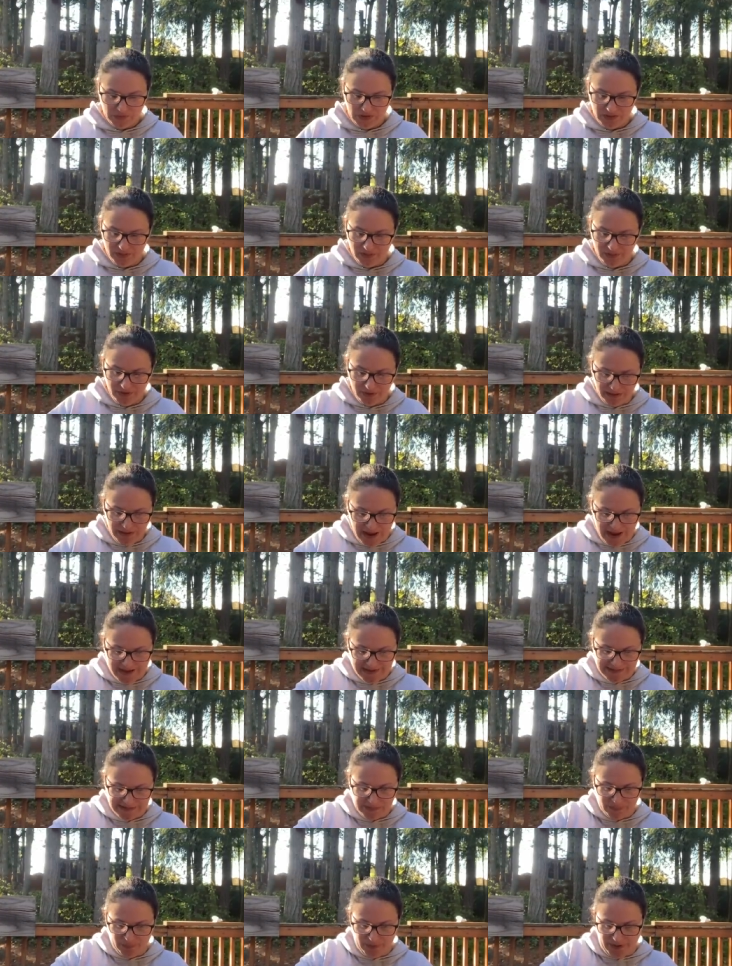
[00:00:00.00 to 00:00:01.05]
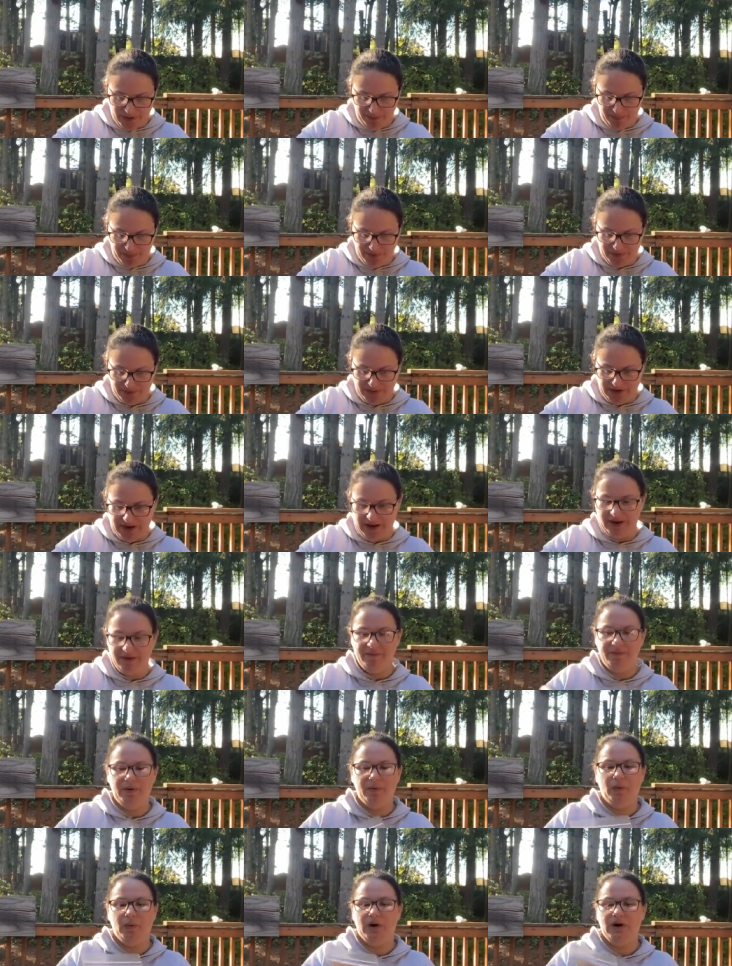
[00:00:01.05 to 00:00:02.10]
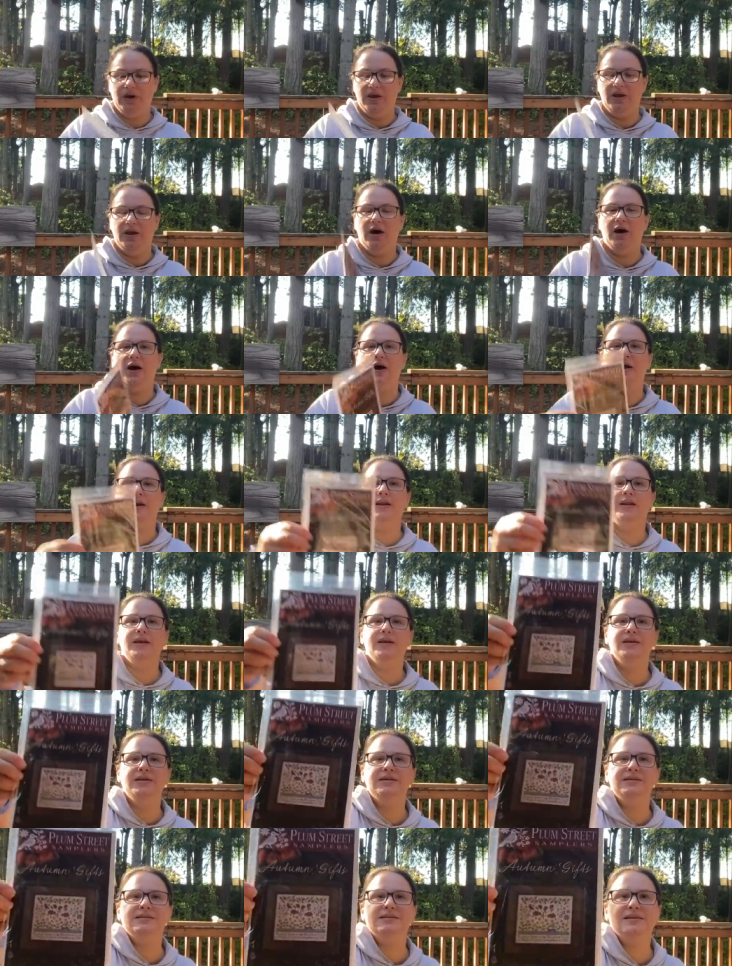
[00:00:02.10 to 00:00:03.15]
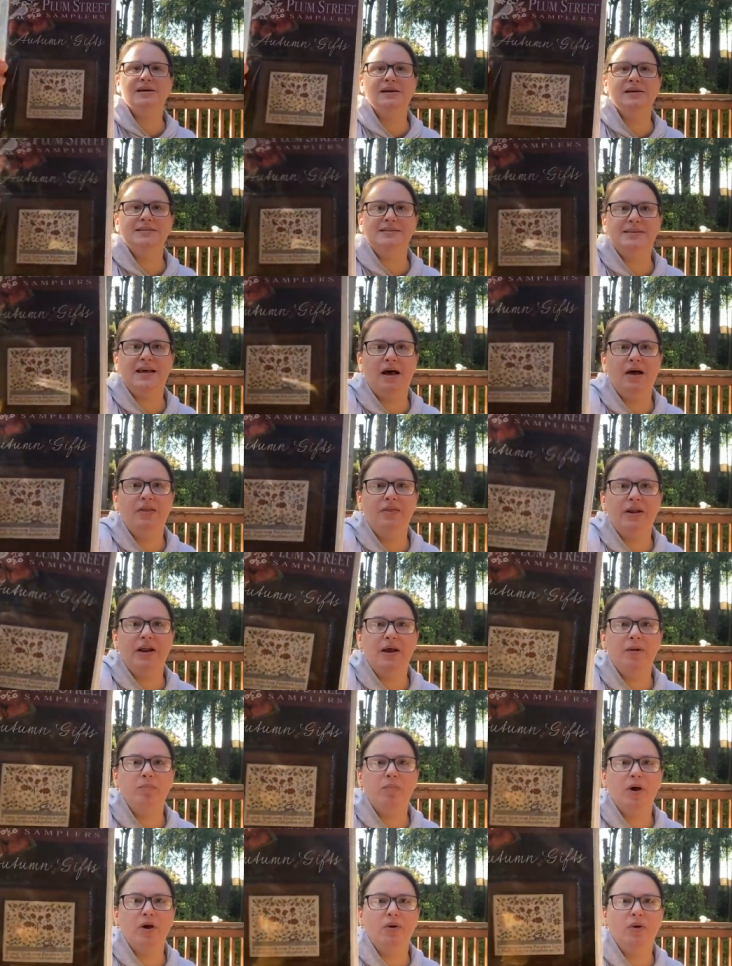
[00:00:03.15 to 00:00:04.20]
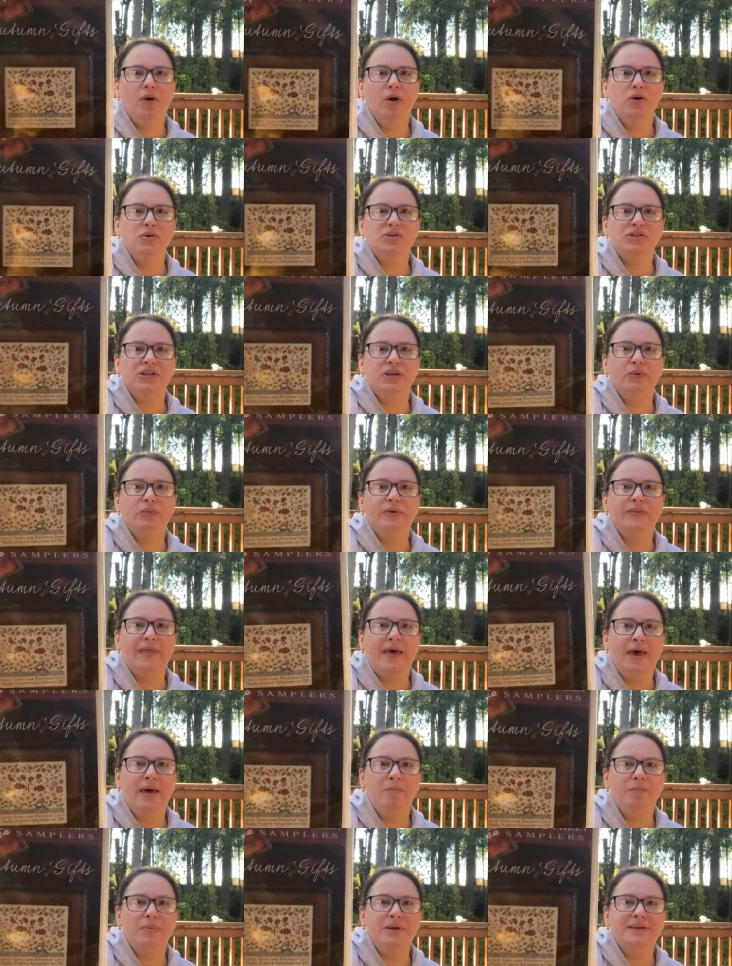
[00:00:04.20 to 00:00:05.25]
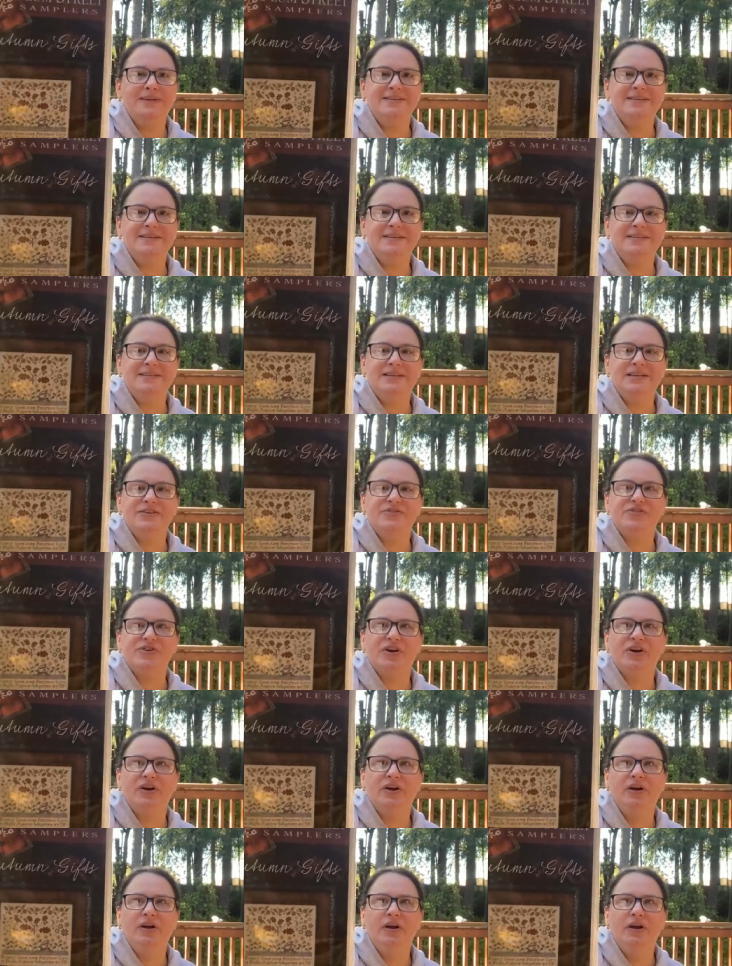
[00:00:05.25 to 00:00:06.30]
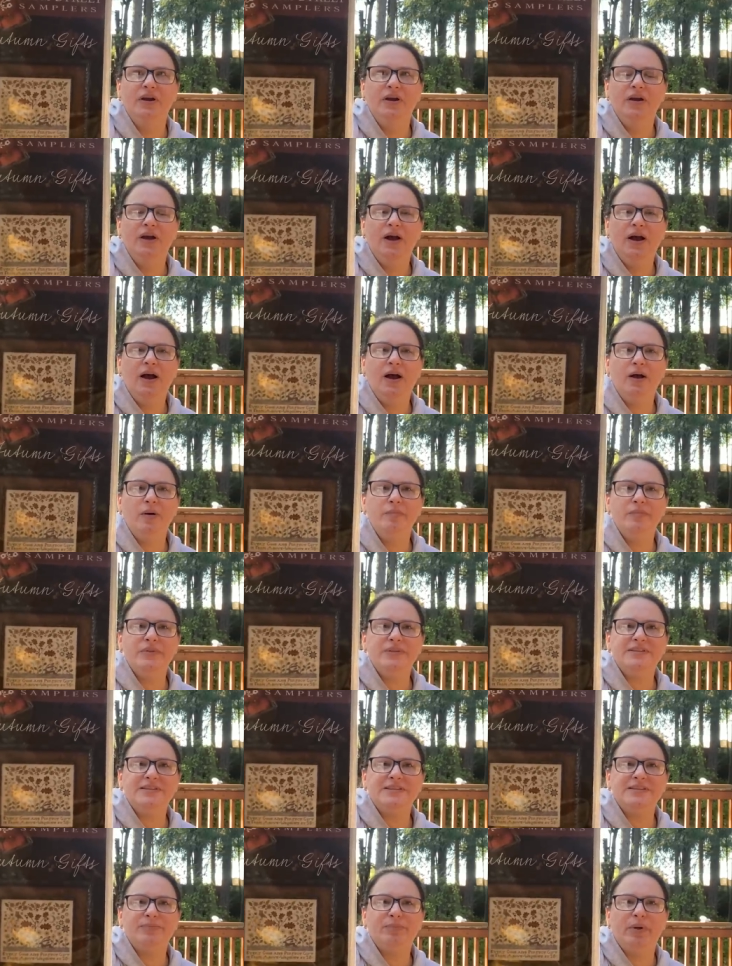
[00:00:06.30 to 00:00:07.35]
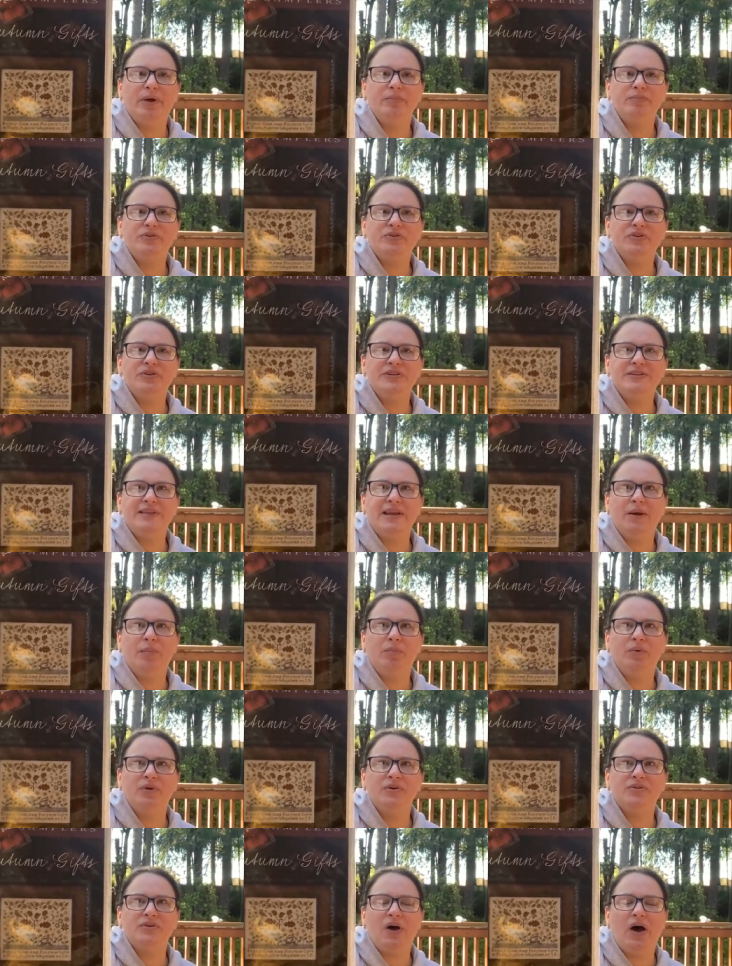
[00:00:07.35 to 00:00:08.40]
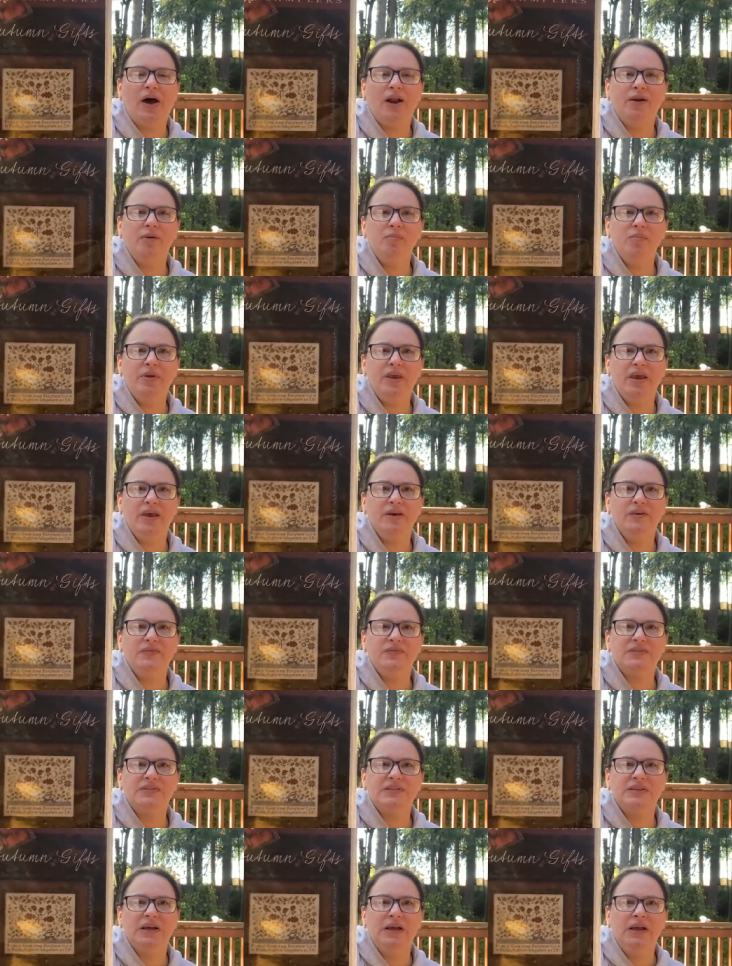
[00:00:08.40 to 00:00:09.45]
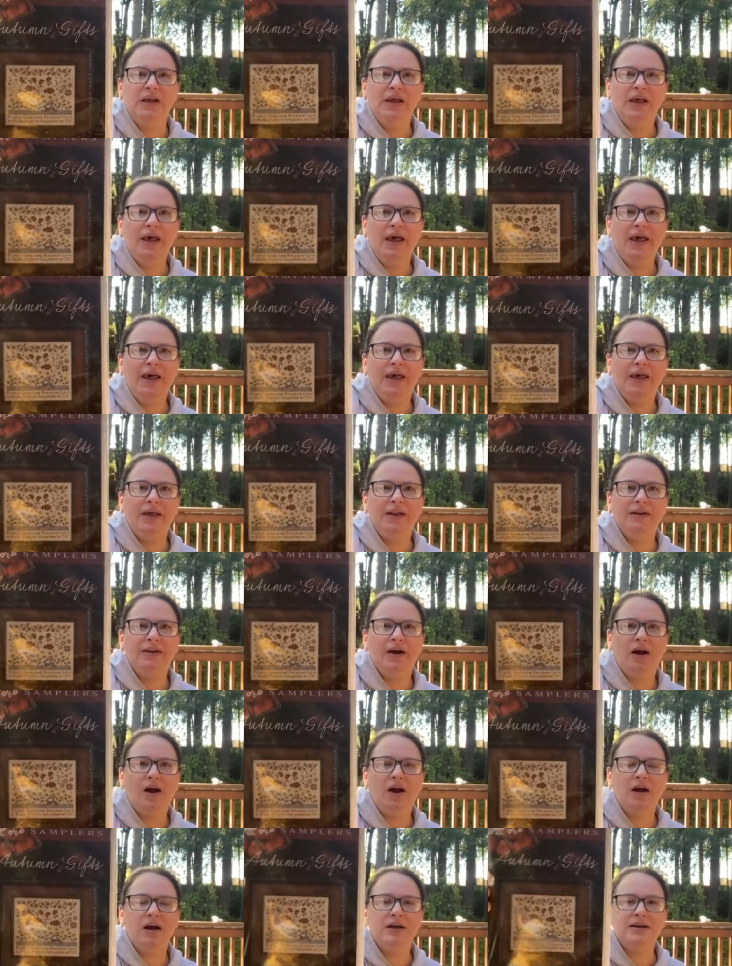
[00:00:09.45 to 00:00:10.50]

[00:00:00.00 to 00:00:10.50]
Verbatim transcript: the last whip that I've been working on is a sal that I'm co-hosting with MBC Stitcher. Um, this is Plum Street Samplers Autumn Gifts. And our